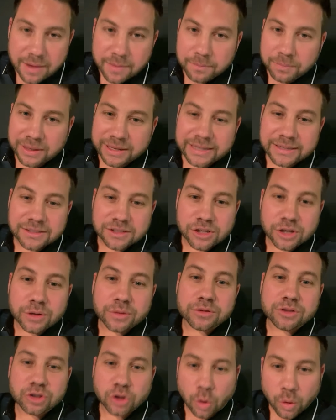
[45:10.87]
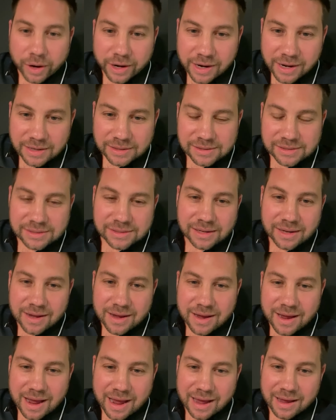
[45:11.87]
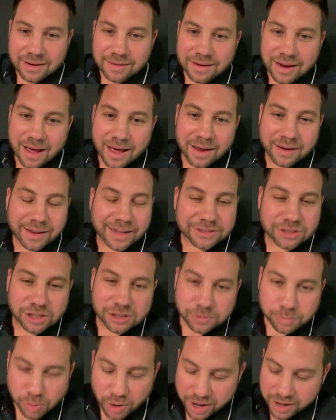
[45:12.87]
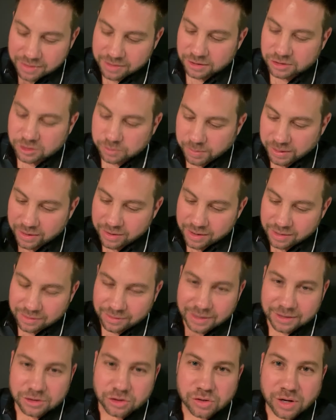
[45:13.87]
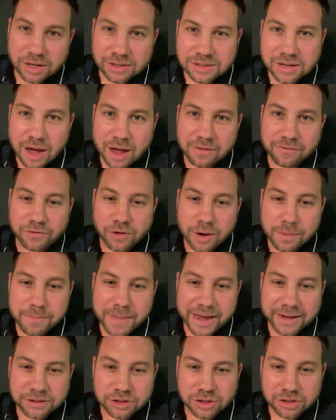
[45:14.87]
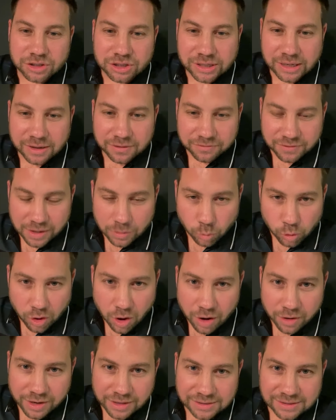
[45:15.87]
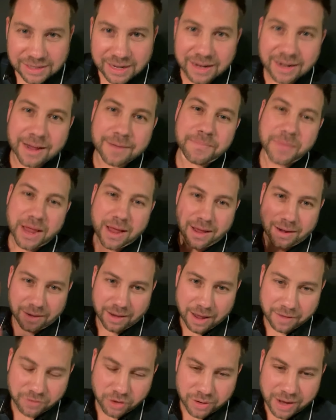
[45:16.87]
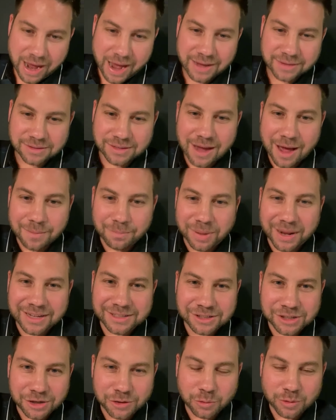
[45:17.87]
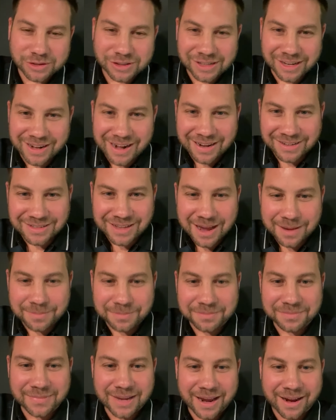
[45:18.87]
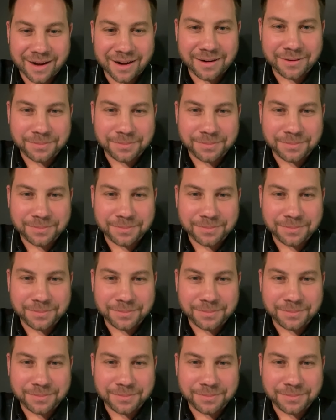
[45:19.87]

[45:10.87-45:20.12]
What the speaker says: please do join us. And let's just pray in the spirit. Let's trust God for a major shift, and we're already seeing it. Love you guys. God bless you. We'll see you next time. Take care.